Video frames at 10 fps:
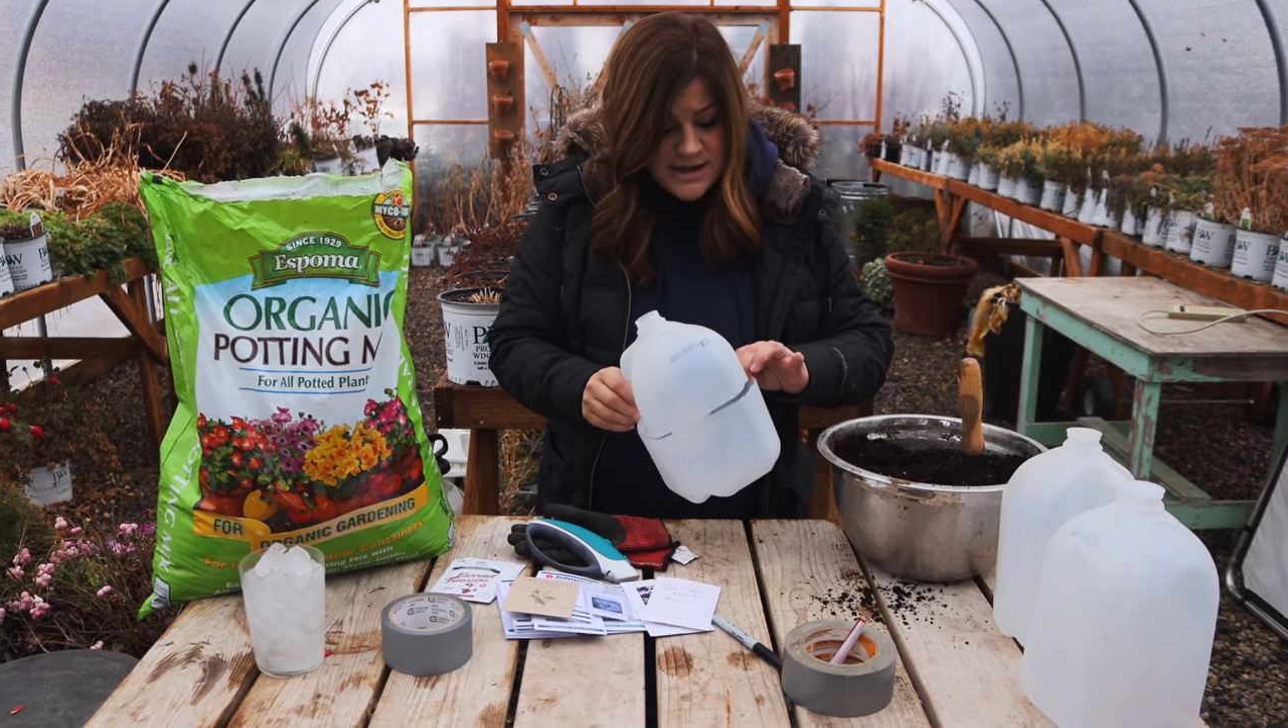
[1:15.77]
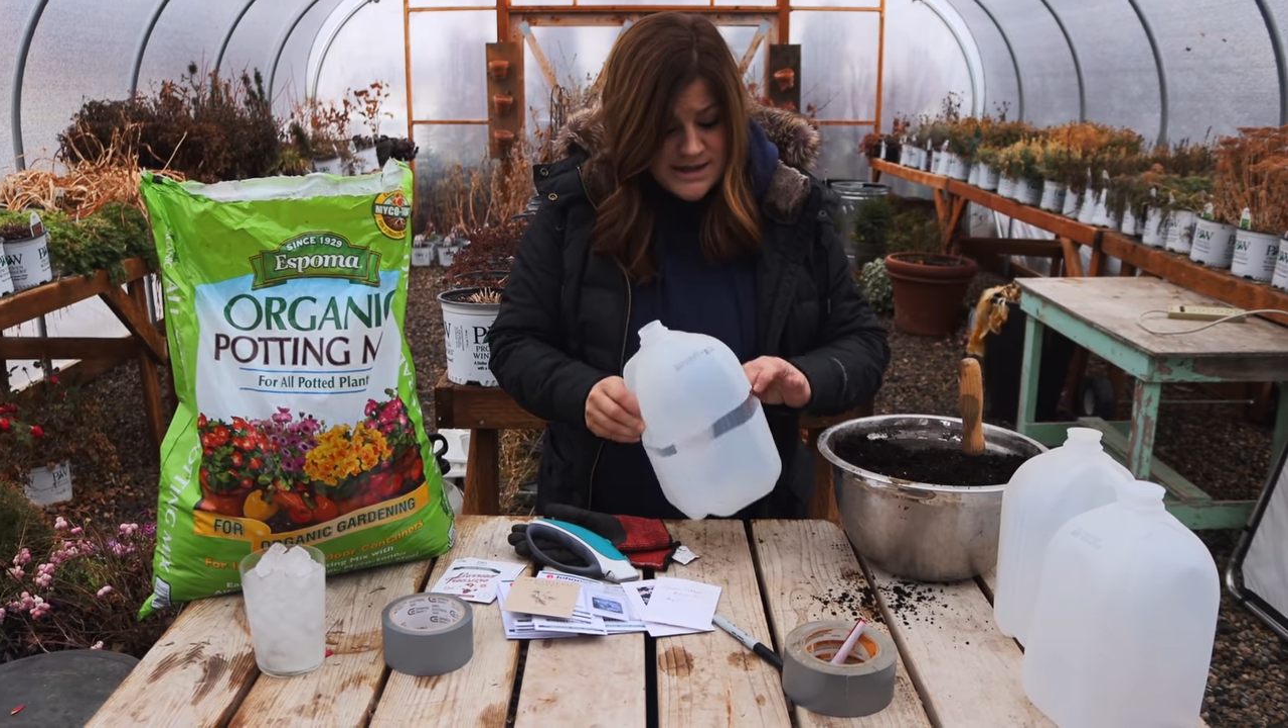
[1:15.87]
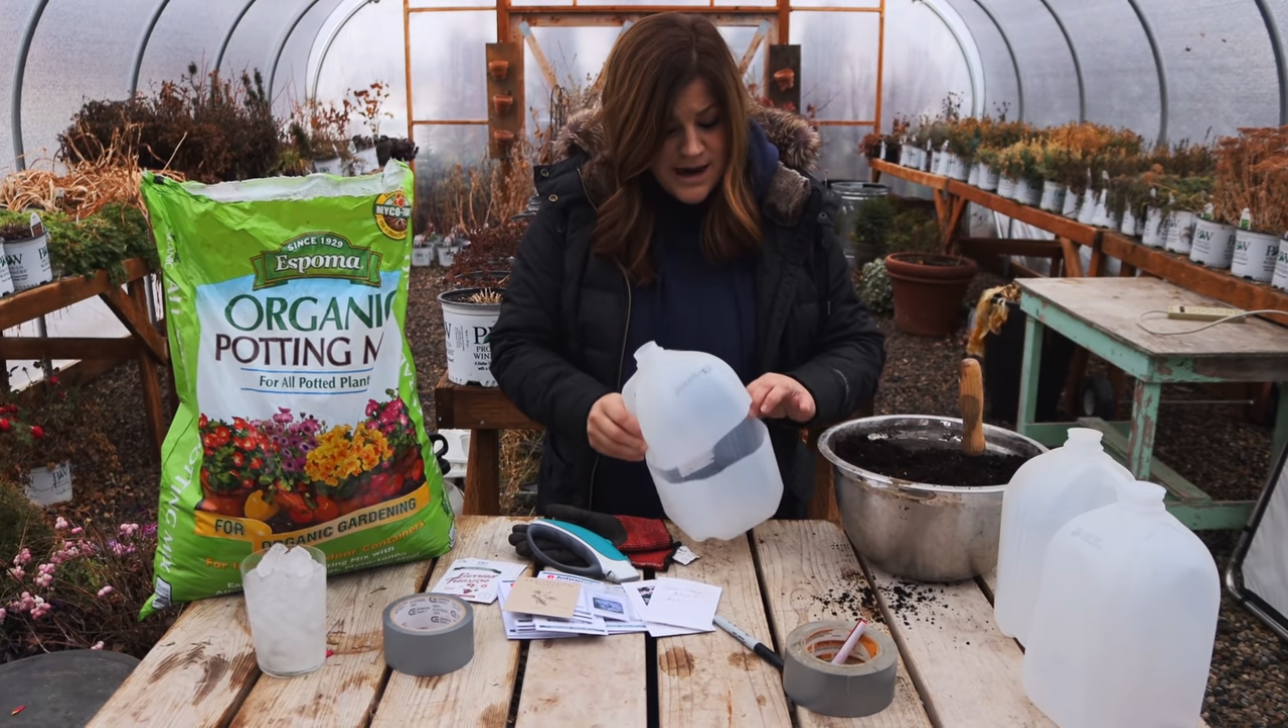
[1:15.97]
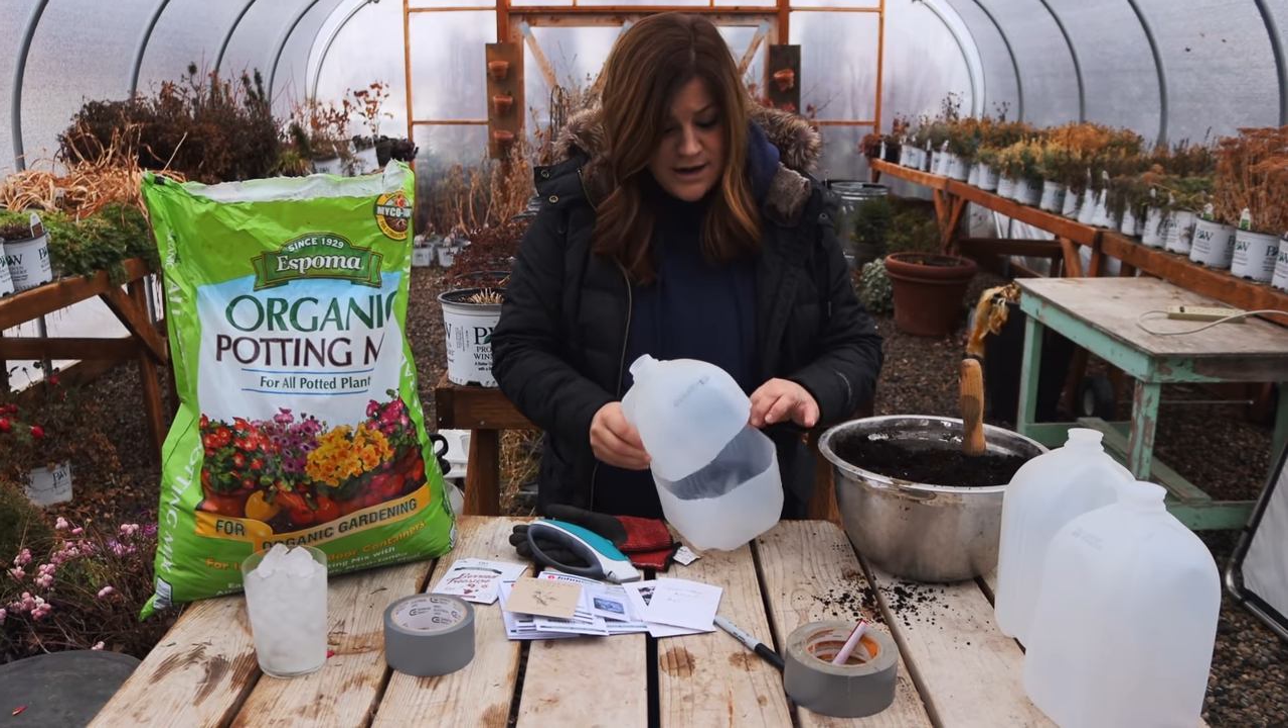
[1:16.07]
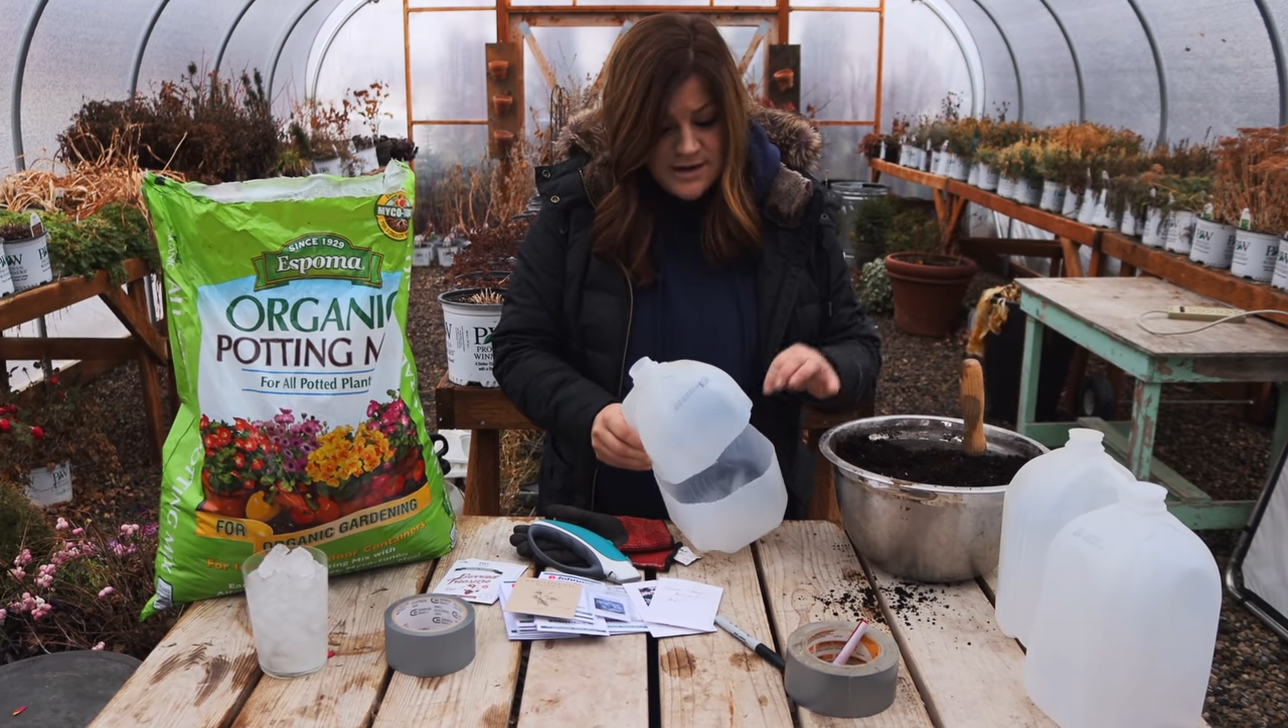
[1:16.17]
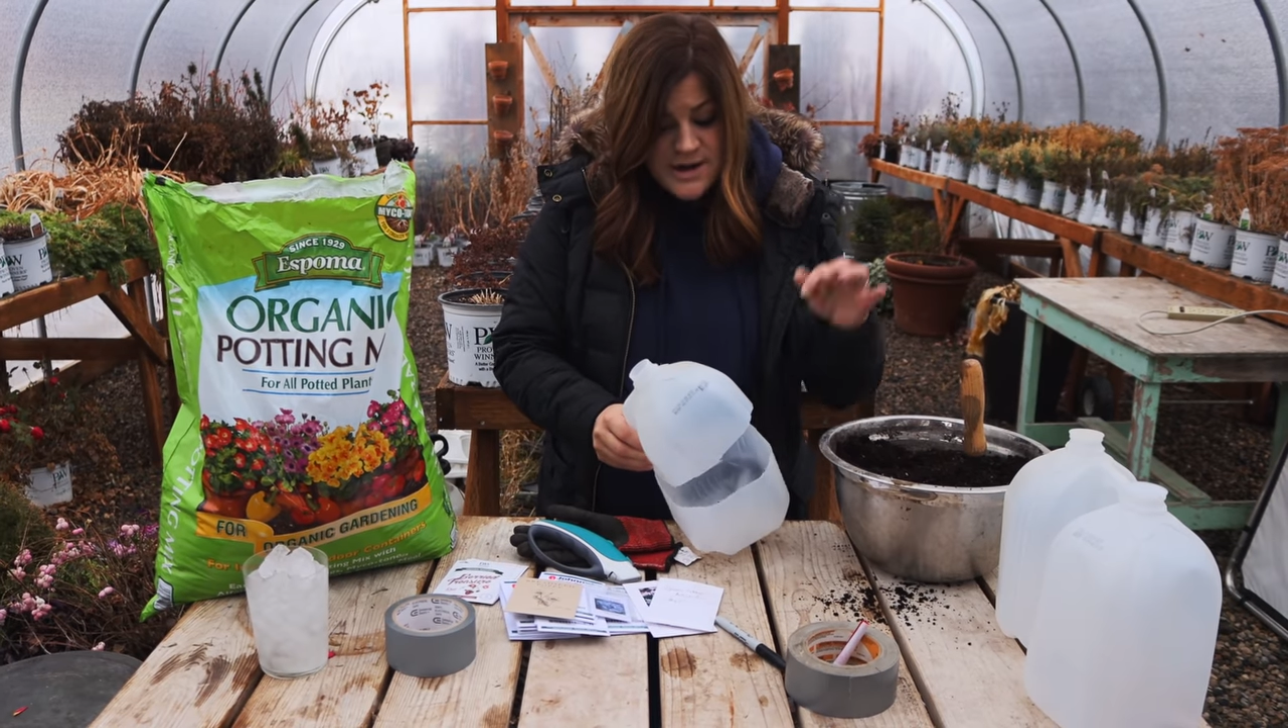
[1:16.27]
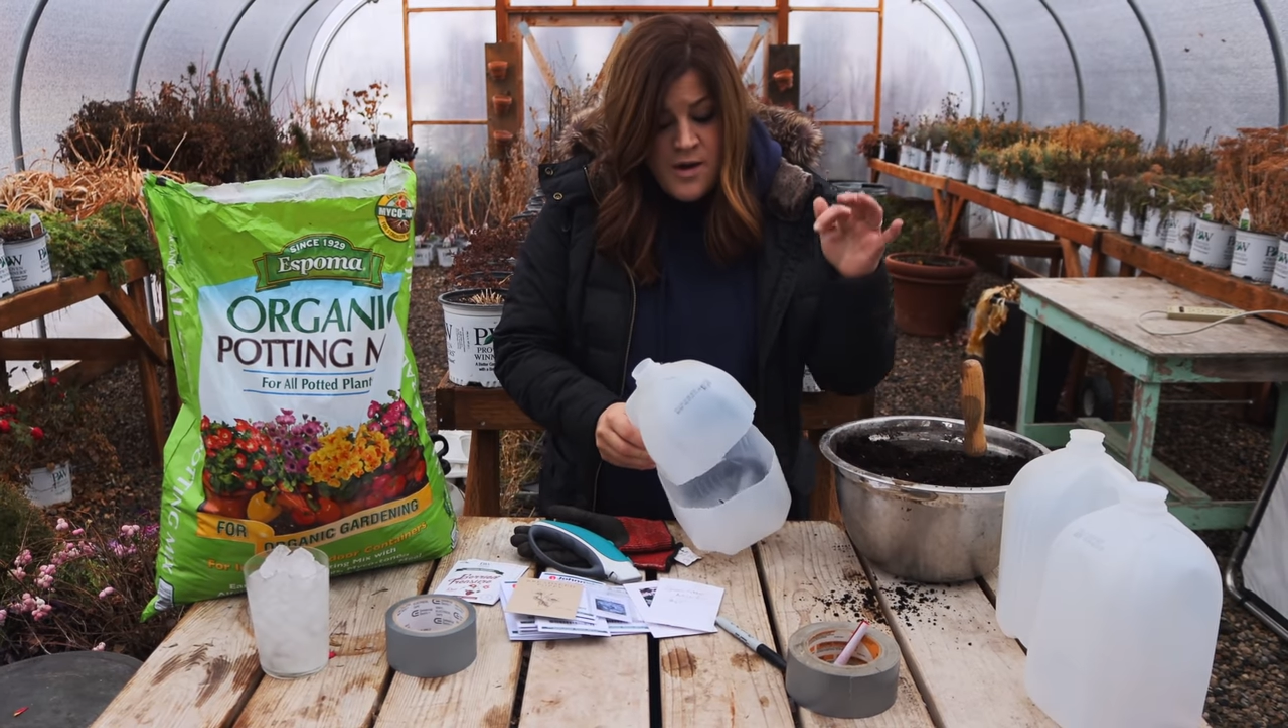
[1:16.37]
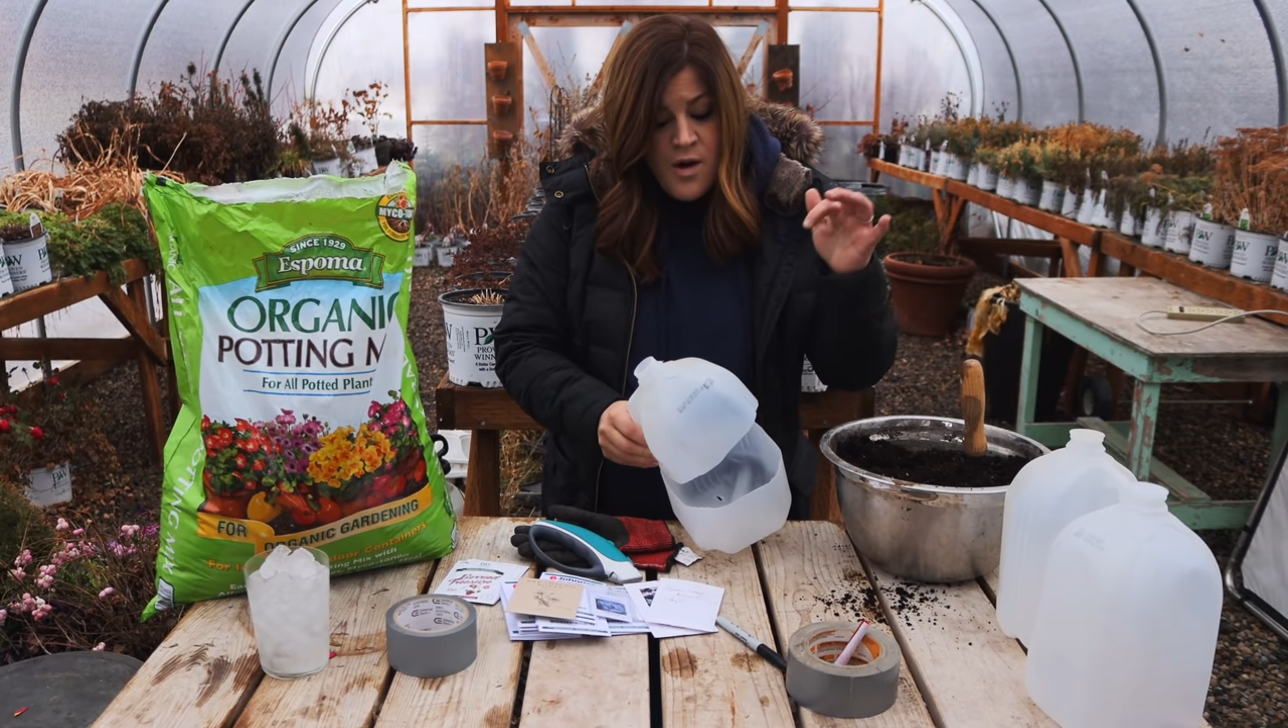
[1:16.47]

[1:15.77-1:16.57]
containers,